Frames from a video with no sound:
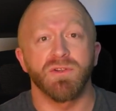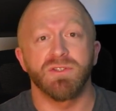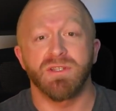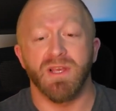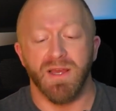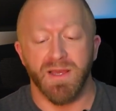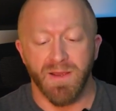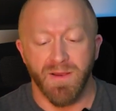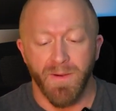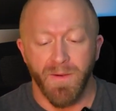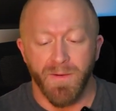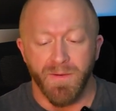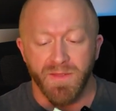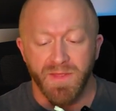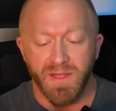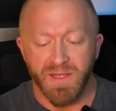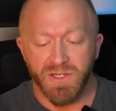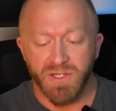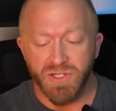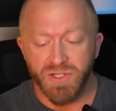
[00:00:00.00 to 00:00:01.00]
say
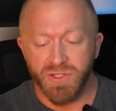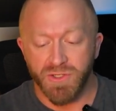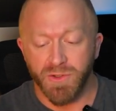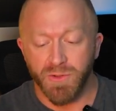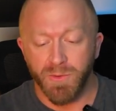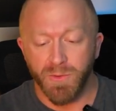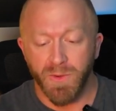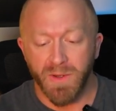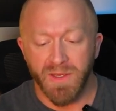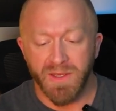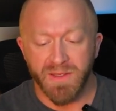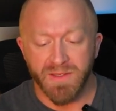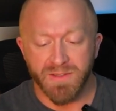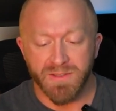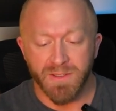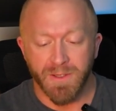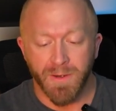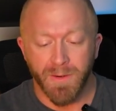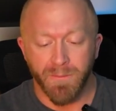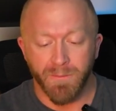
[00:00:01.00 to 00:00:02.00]
this shoe
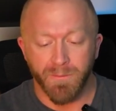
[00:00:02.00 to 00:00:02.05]
is